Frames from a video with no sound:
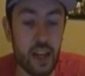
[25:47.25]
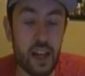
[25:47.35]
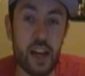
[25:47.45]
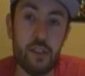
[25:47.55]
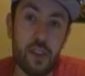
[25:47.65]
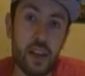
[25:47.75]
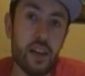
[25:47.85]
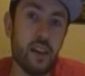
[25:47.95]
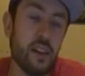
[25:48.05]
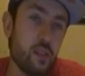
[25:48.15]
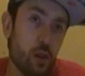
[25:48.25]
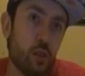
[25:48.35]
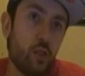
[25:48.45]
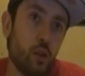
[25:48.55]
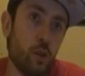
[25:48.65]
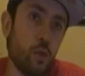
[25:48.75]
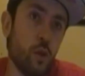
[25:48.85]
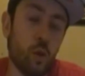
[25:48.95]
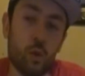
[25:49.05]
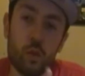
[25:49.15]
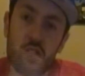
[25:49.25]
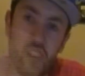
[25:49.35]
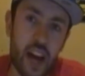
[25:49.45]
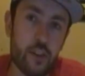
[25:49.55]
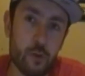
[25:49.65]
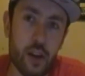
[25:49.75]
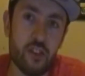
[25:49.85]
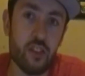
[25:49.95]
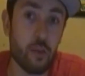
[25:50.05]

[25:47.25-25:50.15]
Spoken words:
And I think it's also the whole saturation